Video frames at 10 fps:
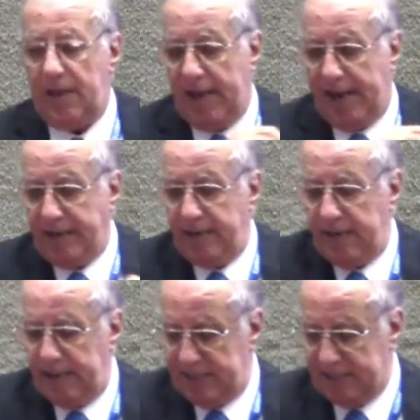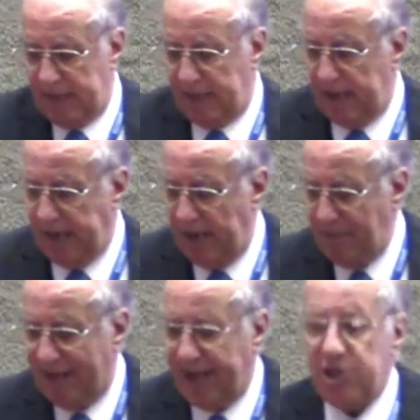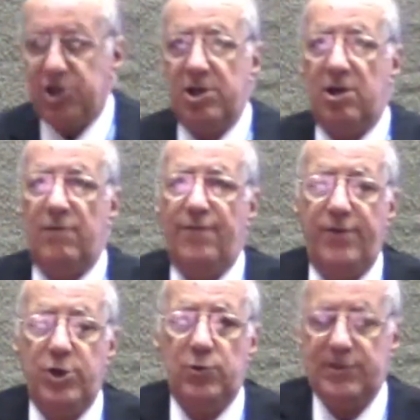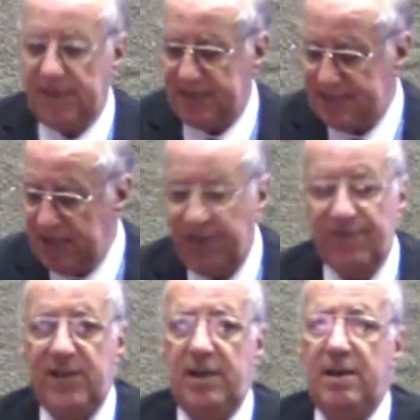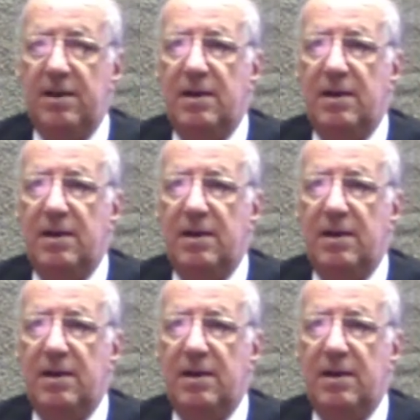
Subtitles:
And it's an application of using CFD